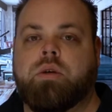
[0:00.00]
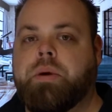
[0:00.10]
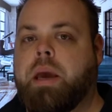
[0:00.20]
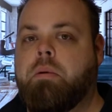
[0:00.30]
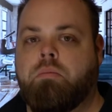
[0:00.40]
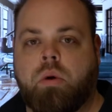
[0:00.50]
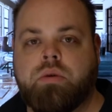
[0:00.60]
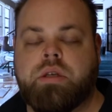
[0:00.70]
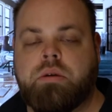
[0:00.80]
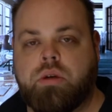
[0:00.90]
So it became a
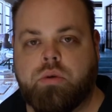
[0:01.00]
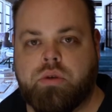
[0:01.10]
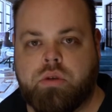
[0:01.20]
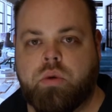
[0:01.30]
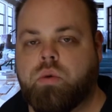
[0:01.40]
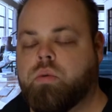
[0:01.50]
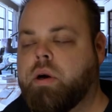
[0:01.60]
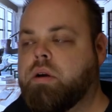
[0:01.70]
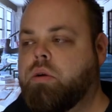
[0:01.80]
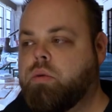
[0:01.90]
multi-use tool
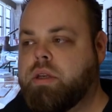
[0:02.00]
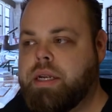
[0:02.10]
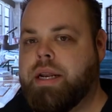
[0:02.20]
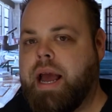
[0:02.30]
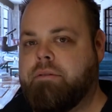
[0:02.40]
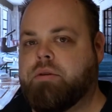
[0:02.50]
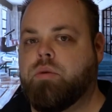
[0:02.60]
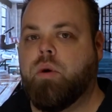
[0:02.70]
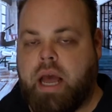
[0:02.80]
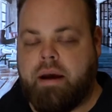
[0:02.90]
where you didn't have
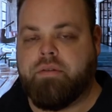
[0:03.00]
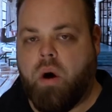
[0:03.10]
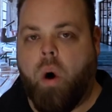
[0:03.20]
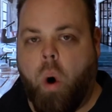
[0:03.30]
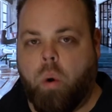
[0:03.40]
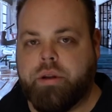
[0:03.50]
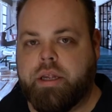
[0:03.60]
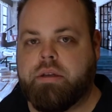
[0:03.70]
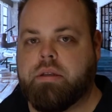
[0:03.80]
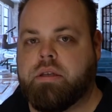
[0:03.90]
to have to hold
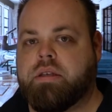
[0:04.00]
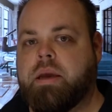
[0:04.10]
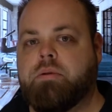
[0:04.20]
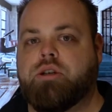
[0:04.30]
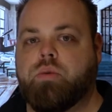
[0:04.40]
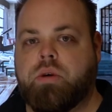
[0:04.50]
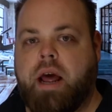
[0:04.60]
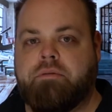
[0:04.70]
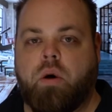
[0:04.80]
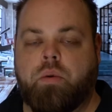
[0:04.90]
it the same as you would
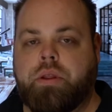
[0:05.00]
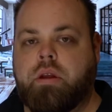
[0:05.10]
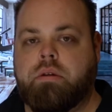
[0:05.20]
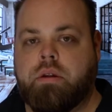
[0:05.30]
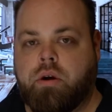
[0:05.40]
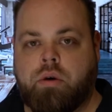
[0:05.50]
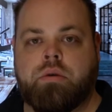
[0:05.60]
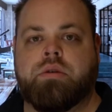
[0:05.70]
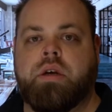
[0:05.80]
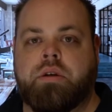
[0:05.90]
have to hold the, the
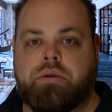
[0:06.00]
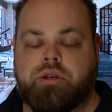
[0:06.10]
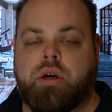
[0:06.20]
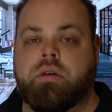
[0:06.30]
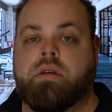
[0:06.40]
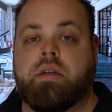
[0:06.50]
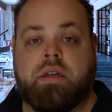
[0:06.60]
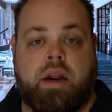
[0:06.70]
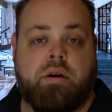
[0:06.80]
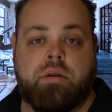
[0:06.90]
urns, the other jugs, and
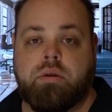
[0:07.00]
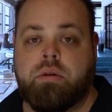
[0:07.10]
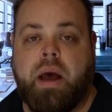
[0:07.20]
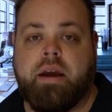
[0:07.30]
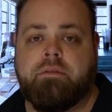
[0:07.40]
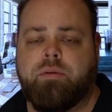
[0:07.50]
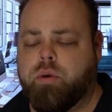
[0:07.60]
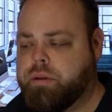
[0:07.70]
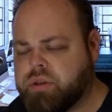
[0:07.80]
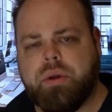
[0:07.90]
carrying them back and forth.